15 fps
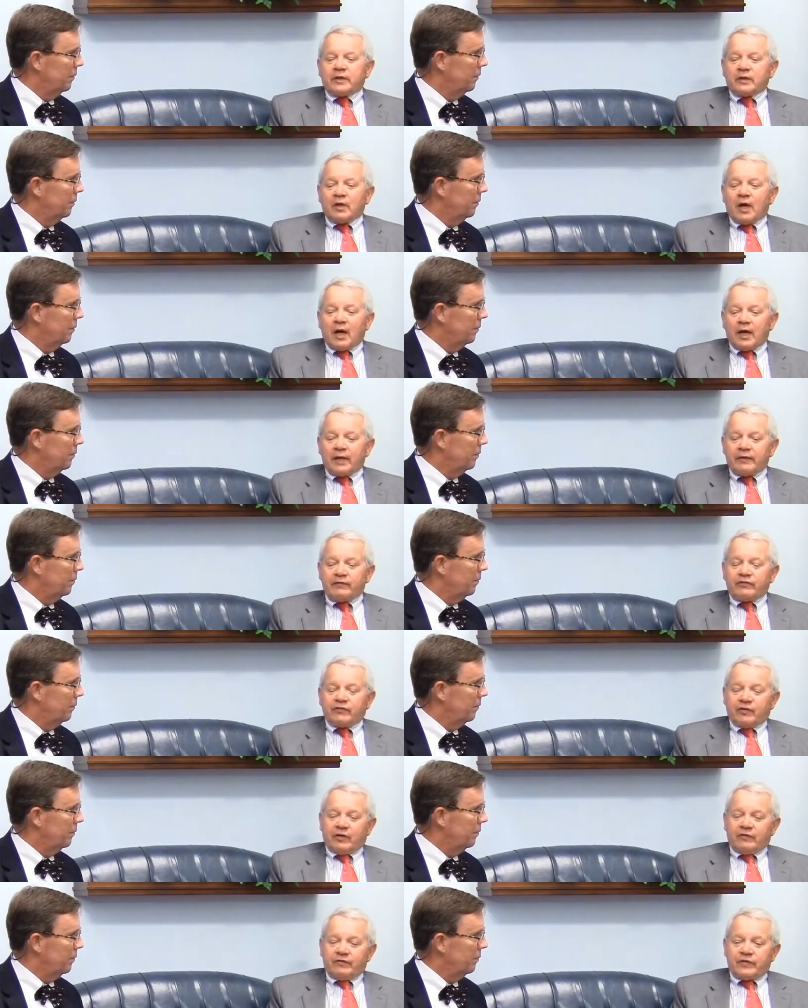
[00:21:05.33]
Speaker 1: in the
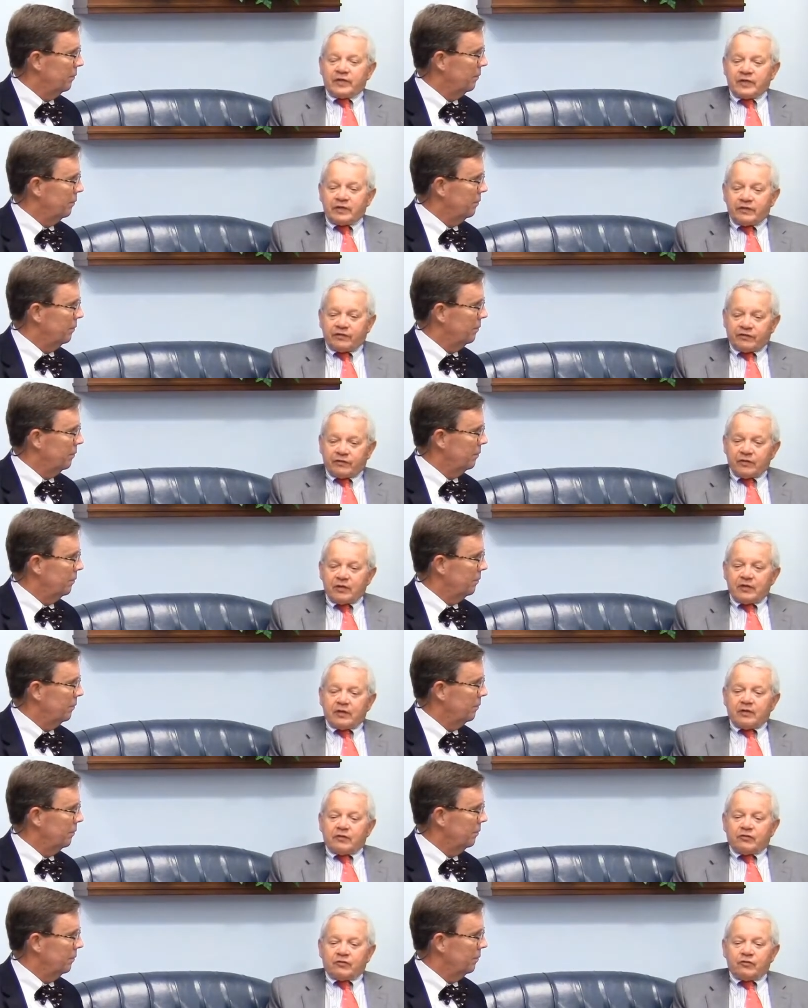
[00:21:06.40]
lives of these
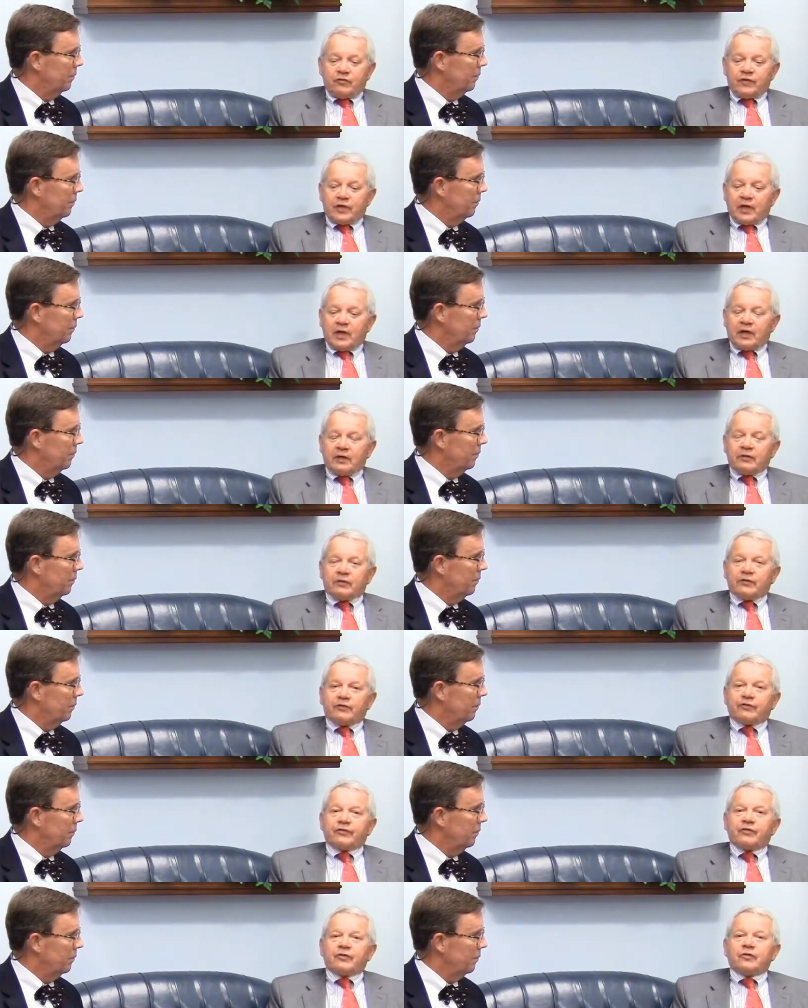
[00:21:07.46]

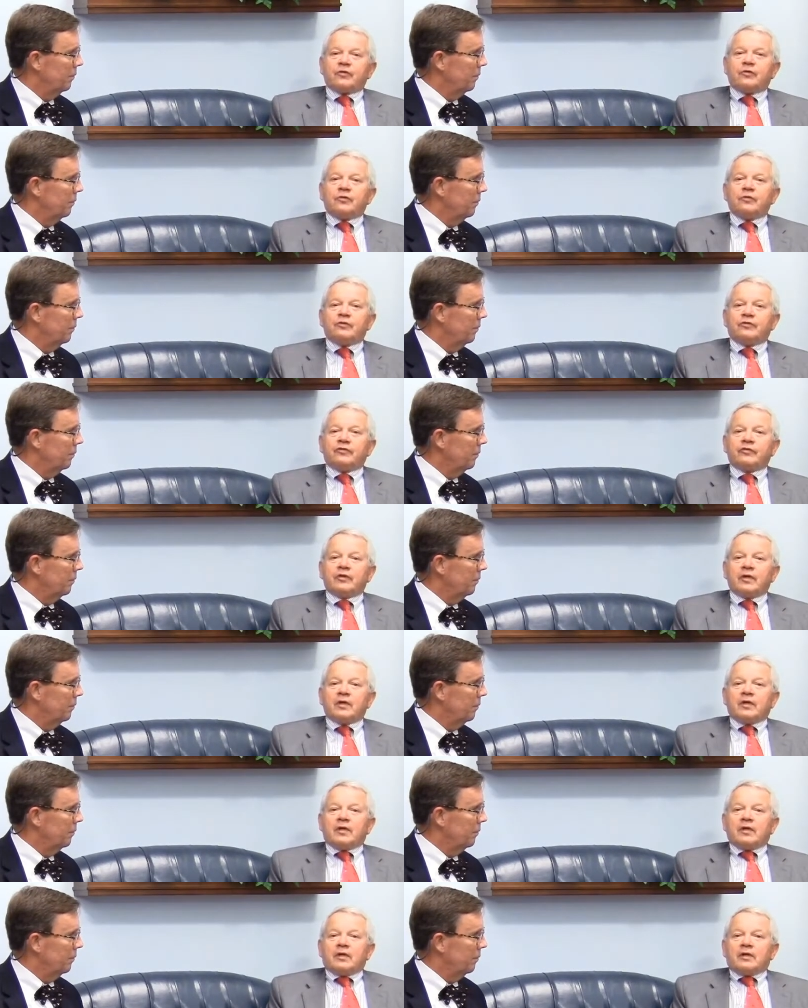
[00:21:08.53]
juveniles whose,
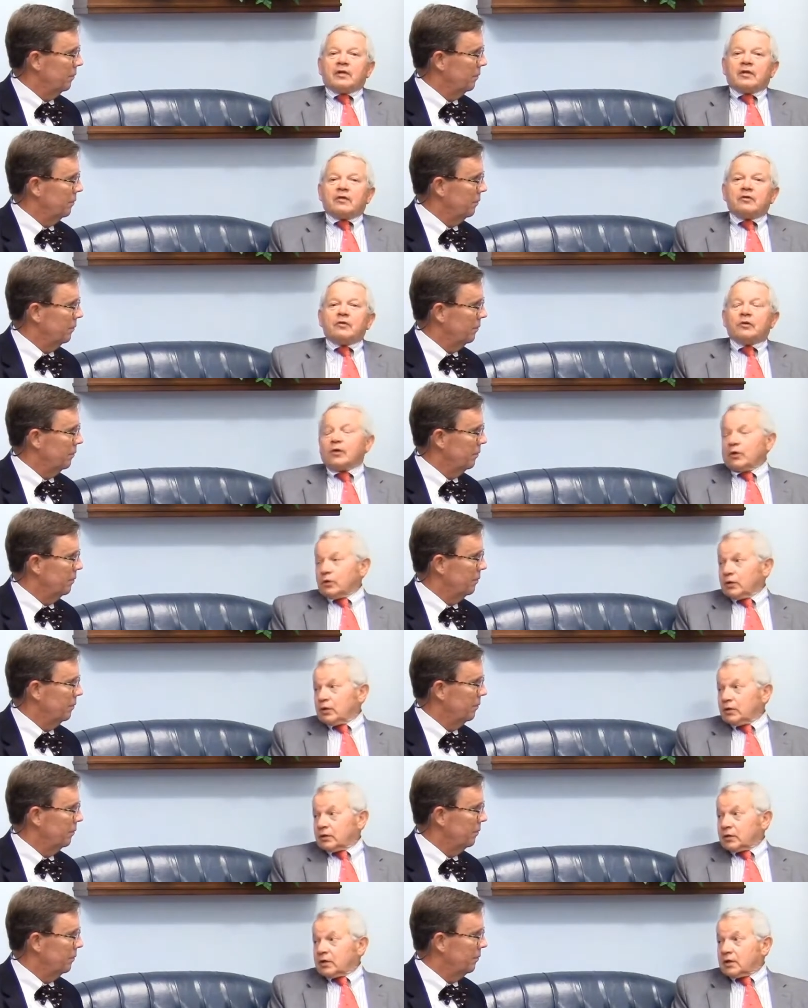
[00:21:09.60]
you
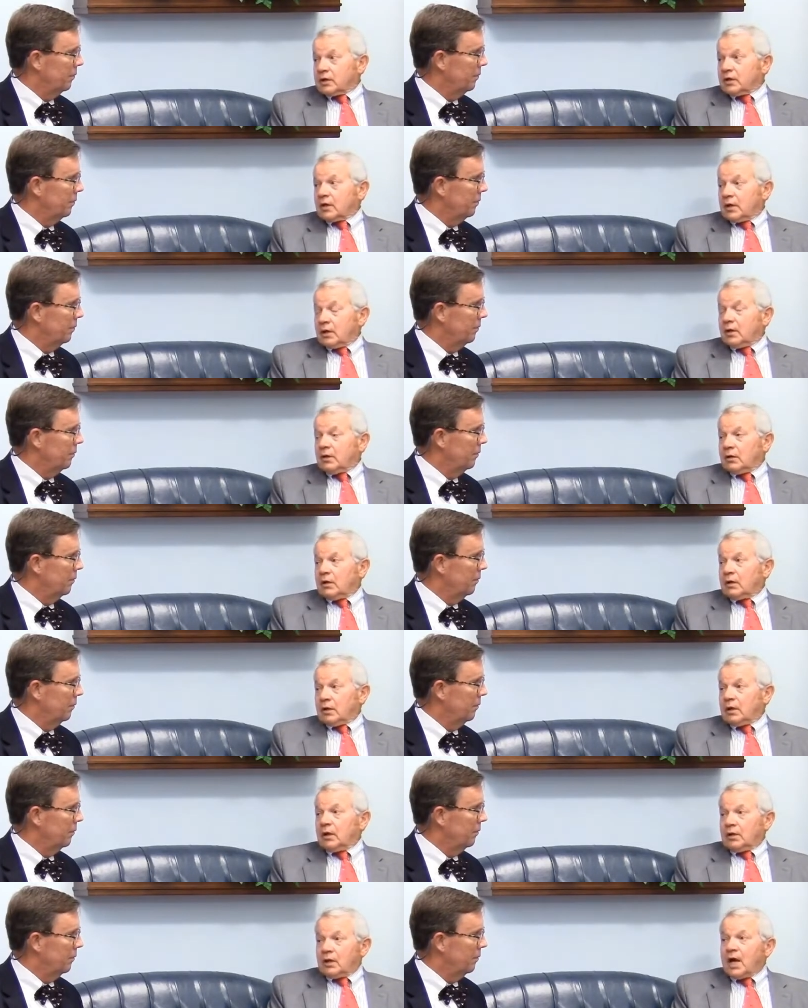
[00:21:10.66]
learn a,
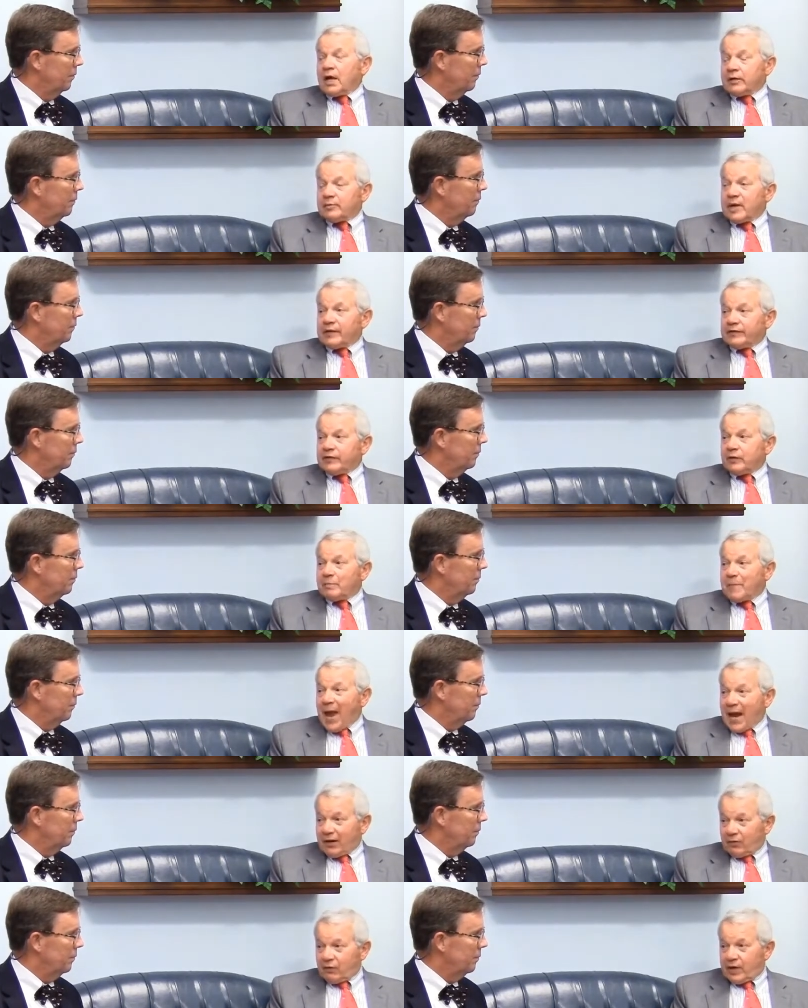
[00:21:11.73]
a, lot about their
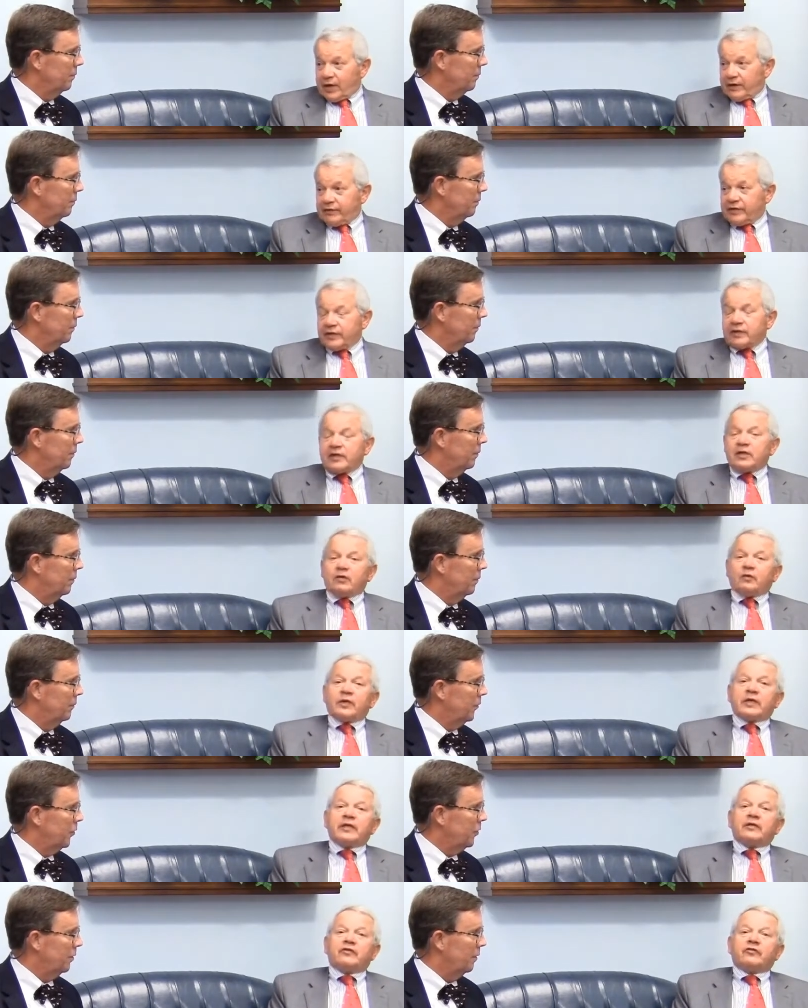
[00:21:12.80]
background. The
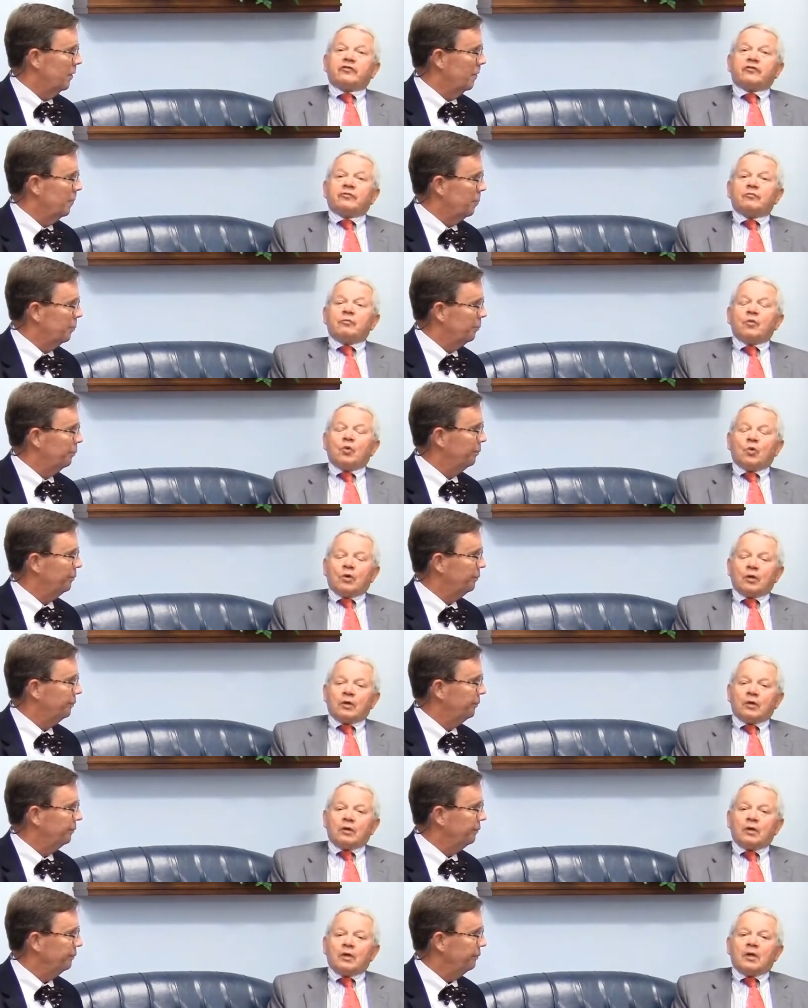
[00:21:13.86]
hearing is
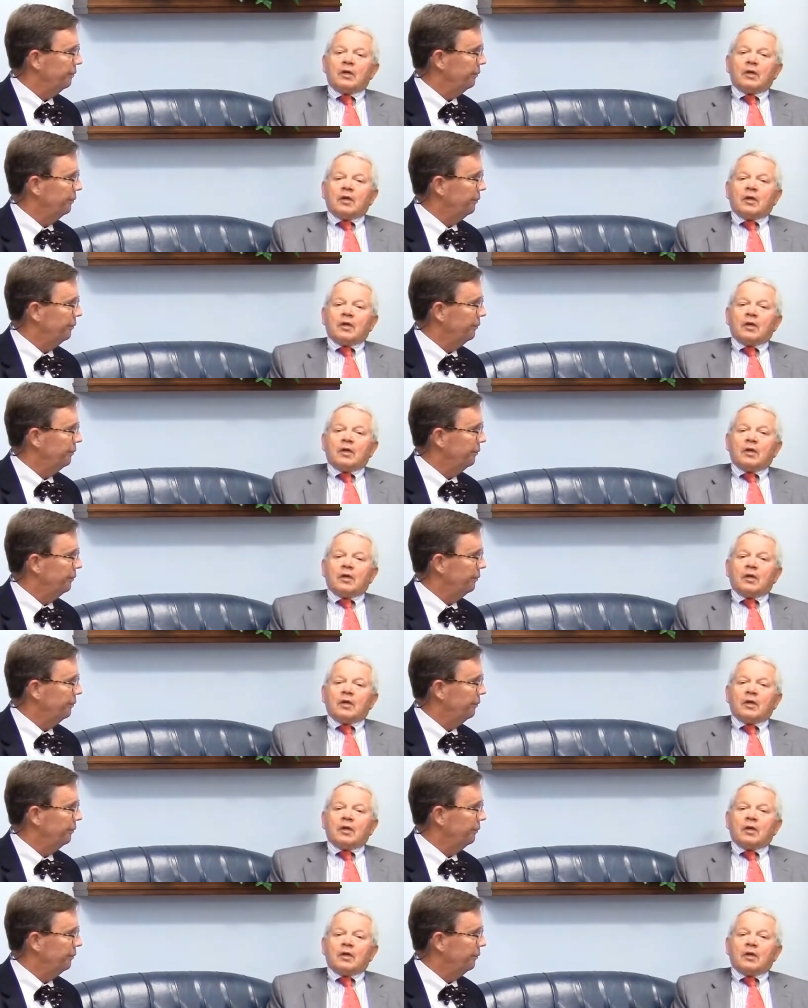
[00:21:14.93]
more,